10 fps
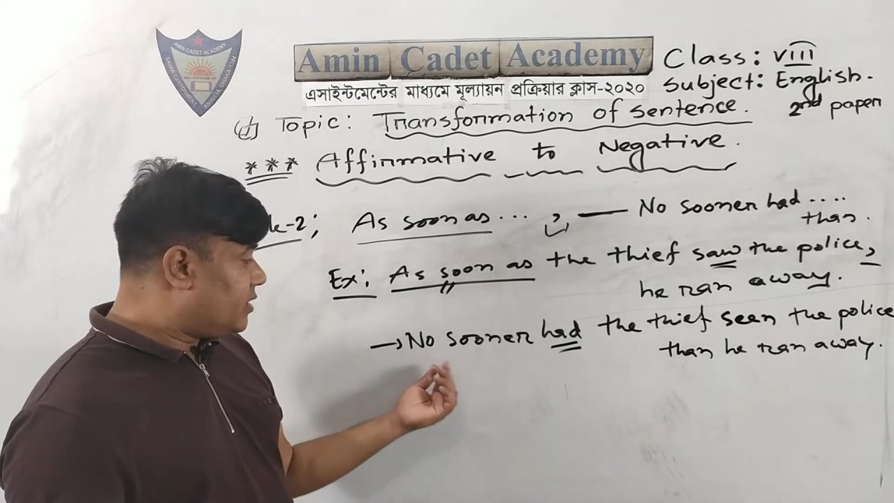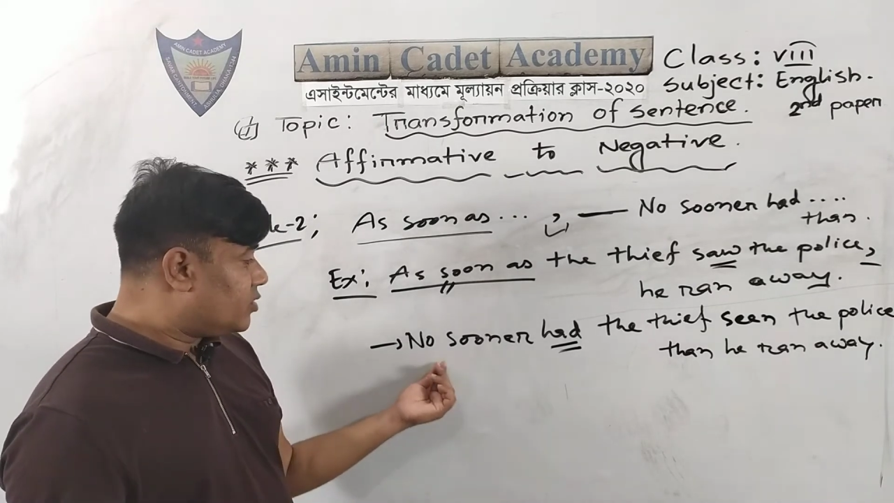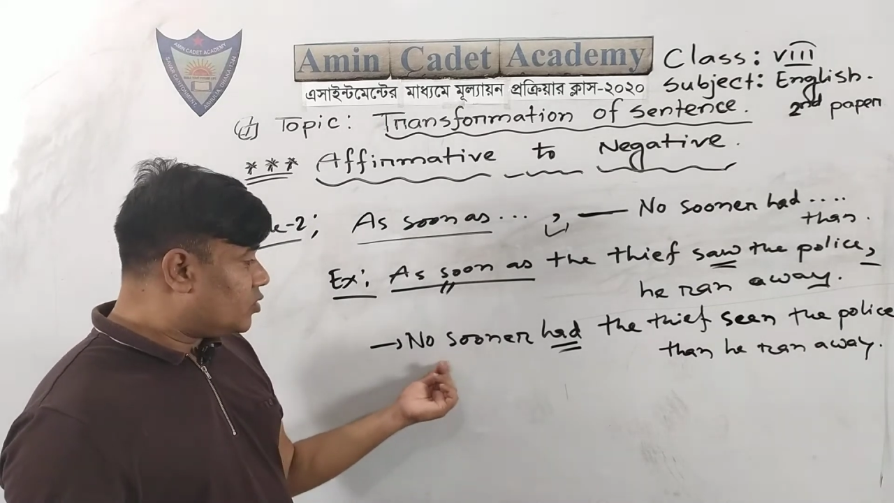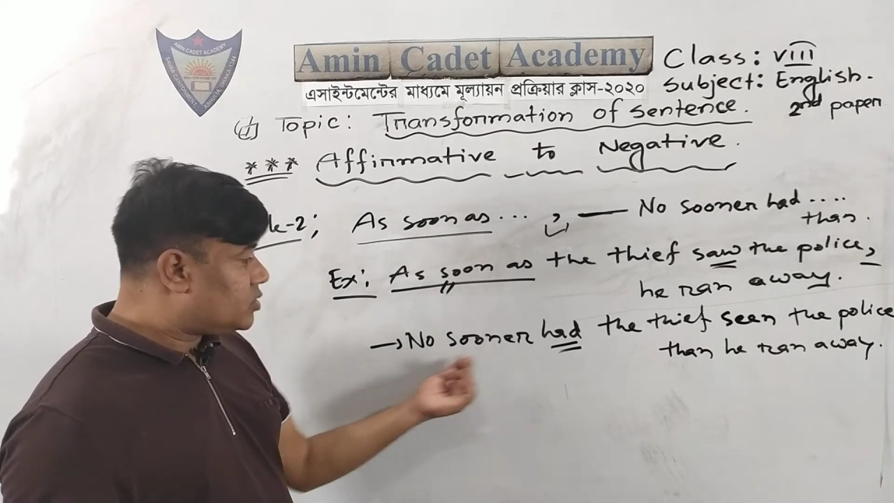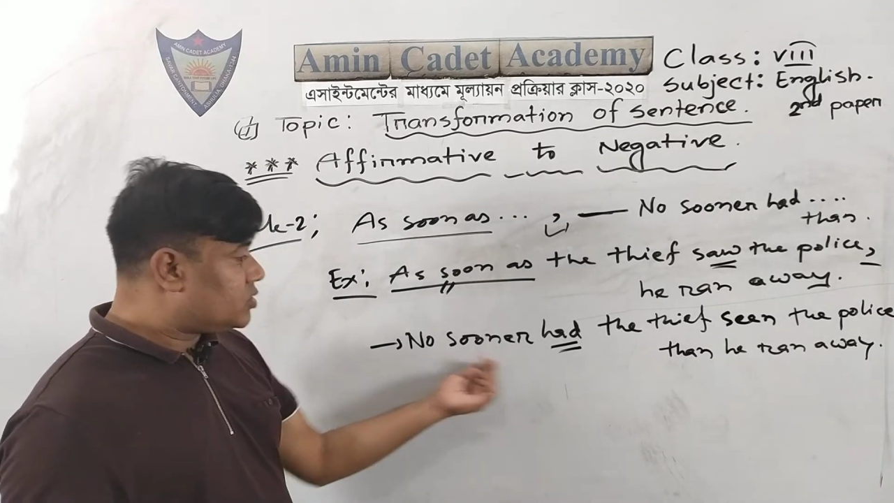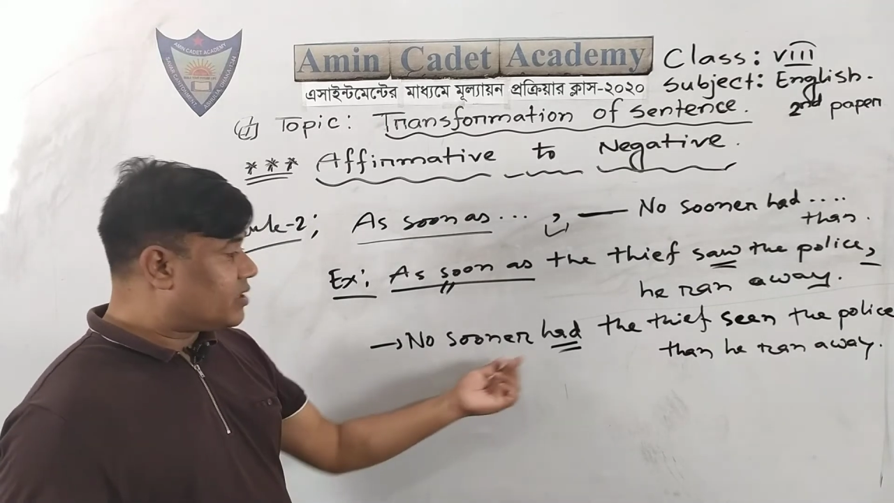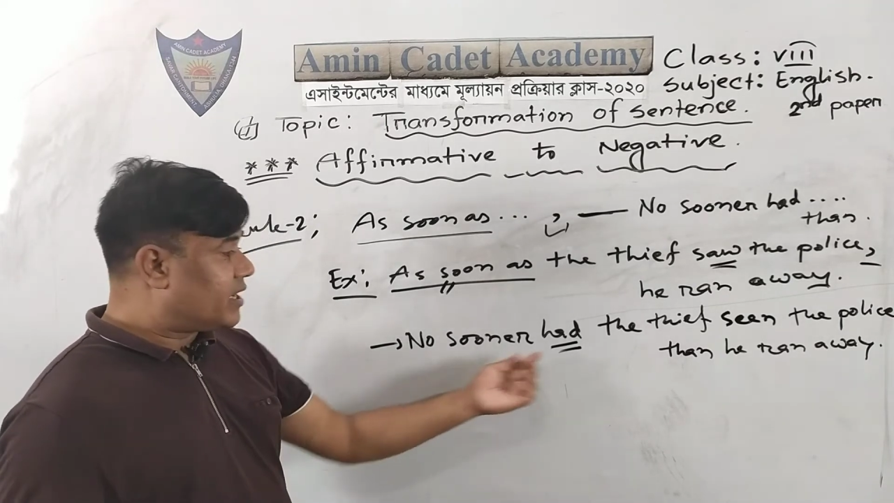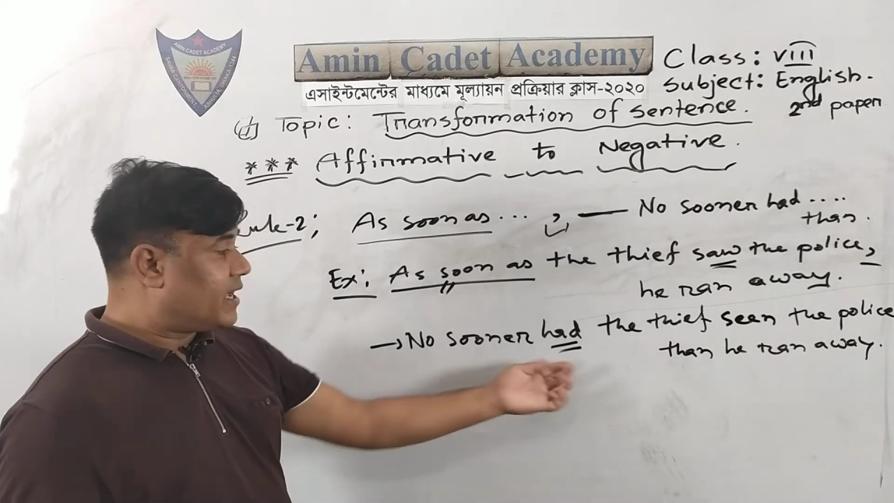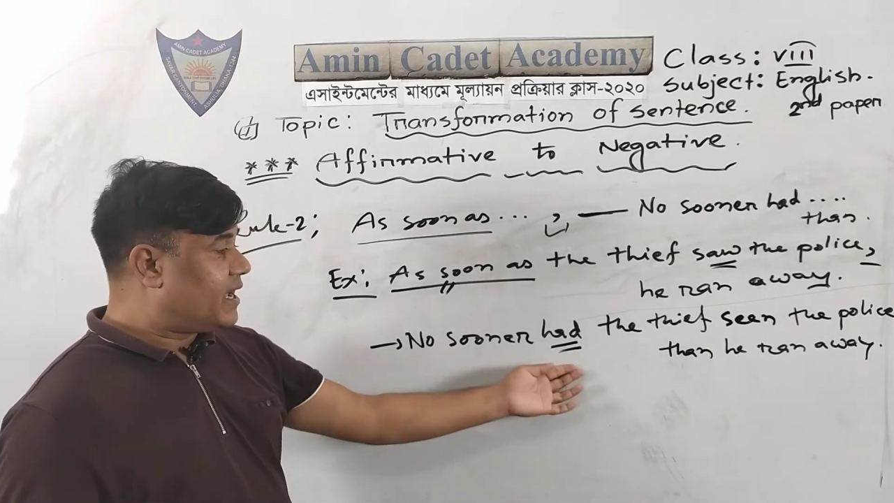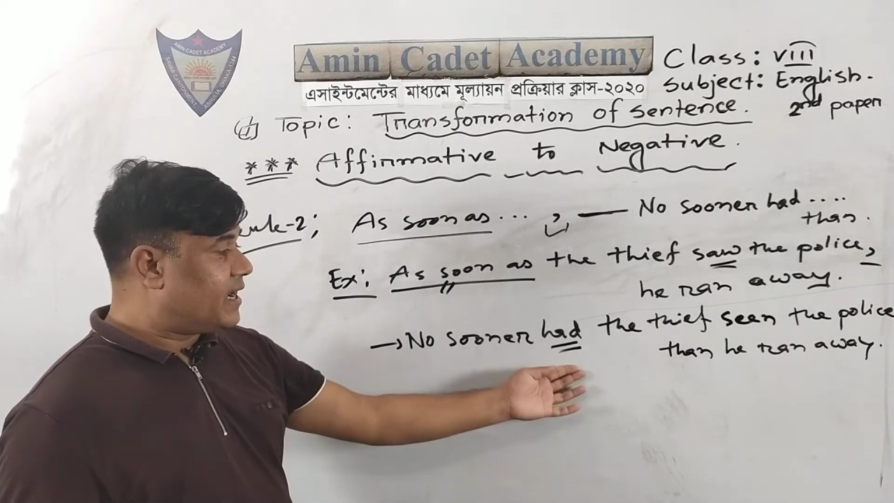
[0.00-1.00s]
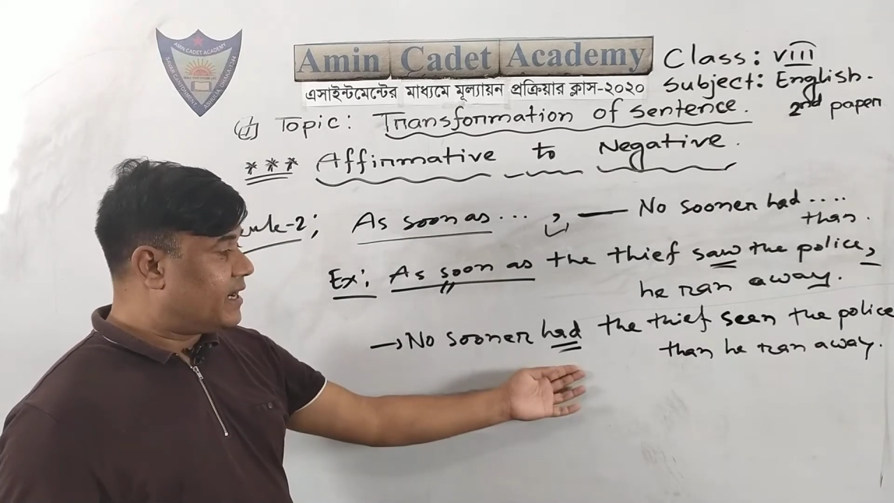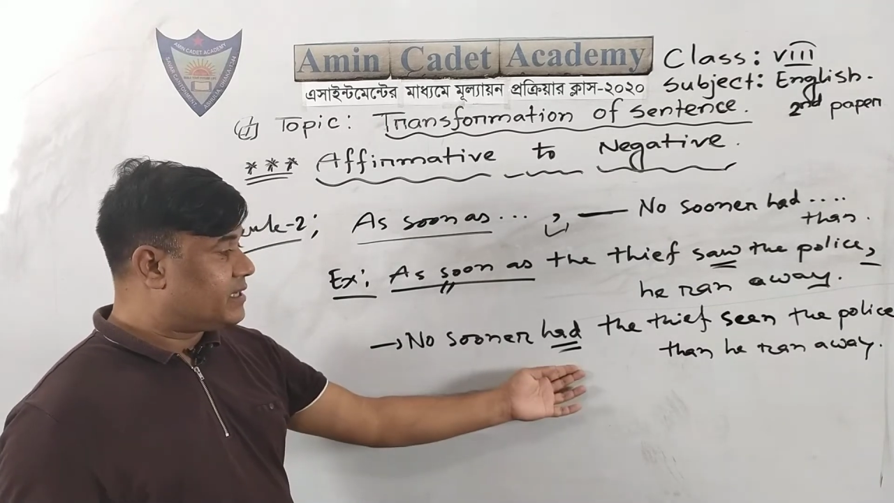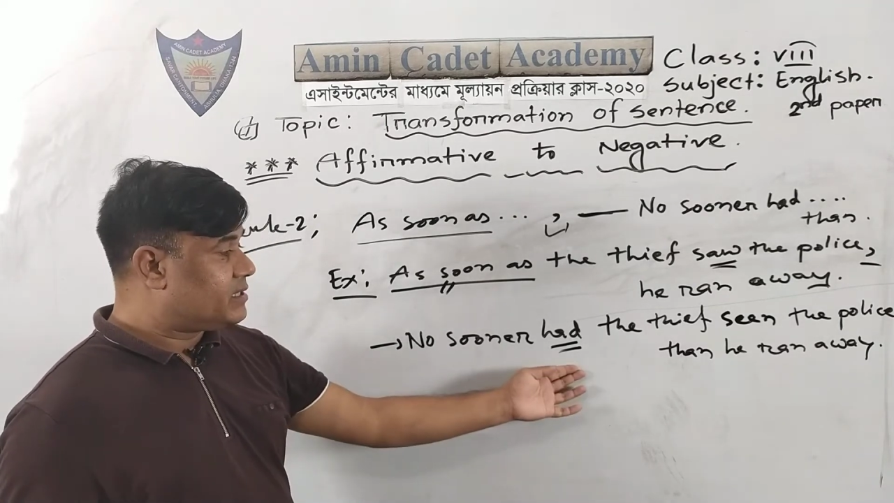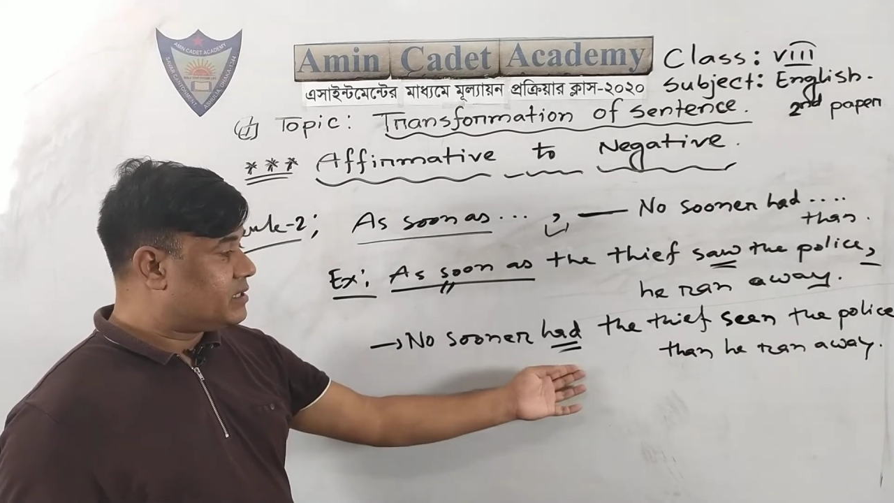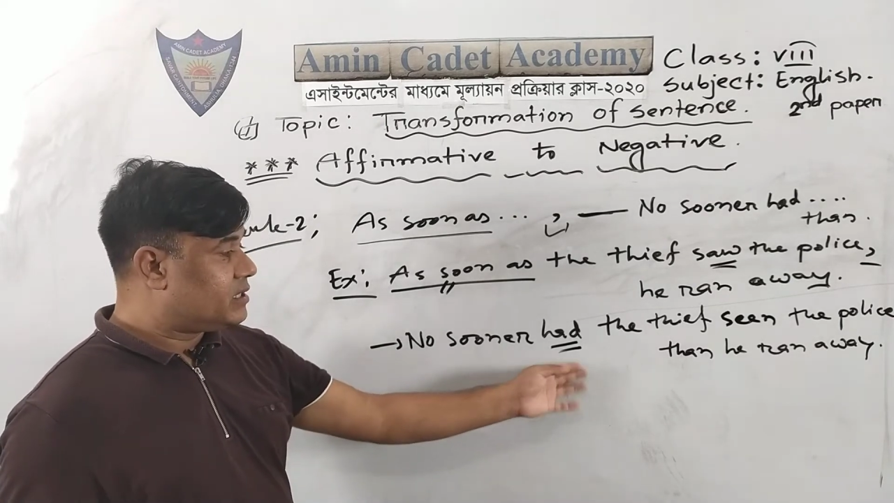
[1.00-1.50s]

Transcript: no sooner had